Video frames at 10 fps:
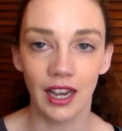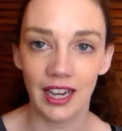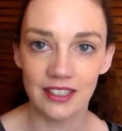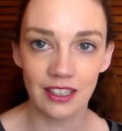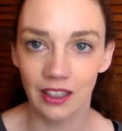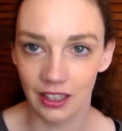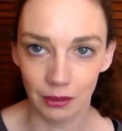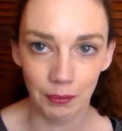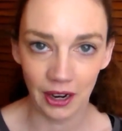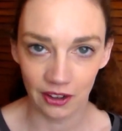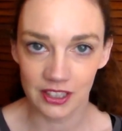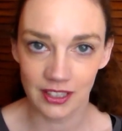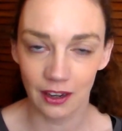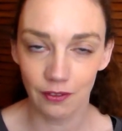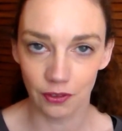isolate the
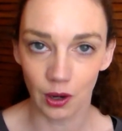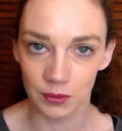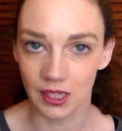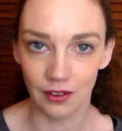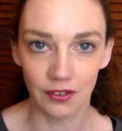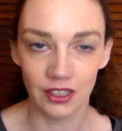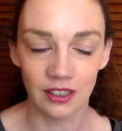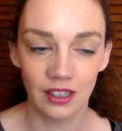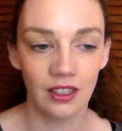parasite from David.